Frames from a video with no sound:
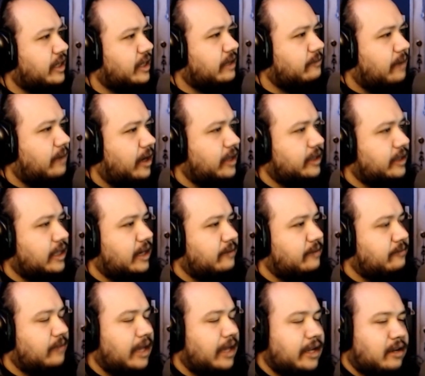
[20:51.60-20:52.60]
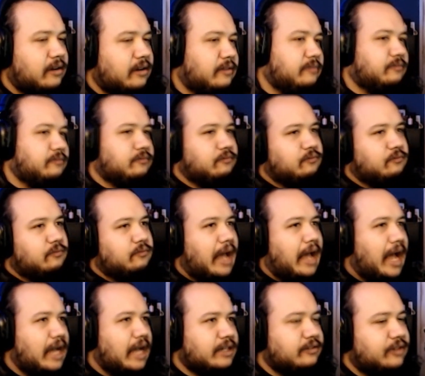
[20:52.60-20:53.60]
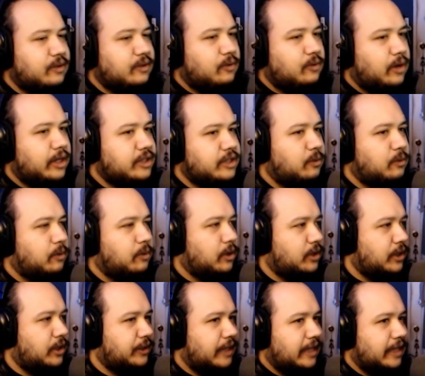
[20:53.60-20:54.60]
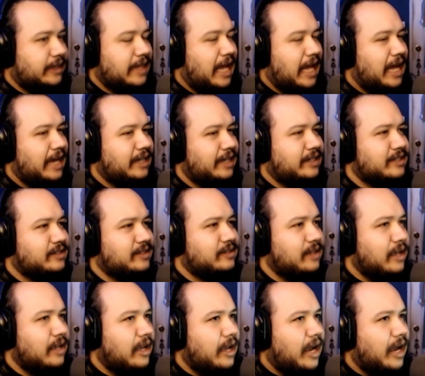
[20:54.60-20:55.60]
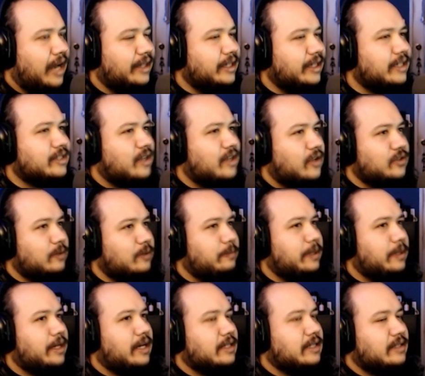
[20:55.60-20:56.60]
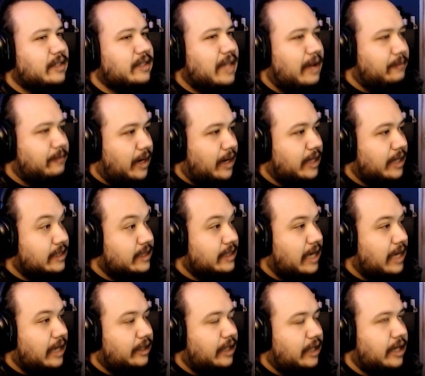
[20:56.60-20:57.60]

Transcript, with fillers: in mind that i'm like actively wanting to work on like that because I think it's also because of that mindset.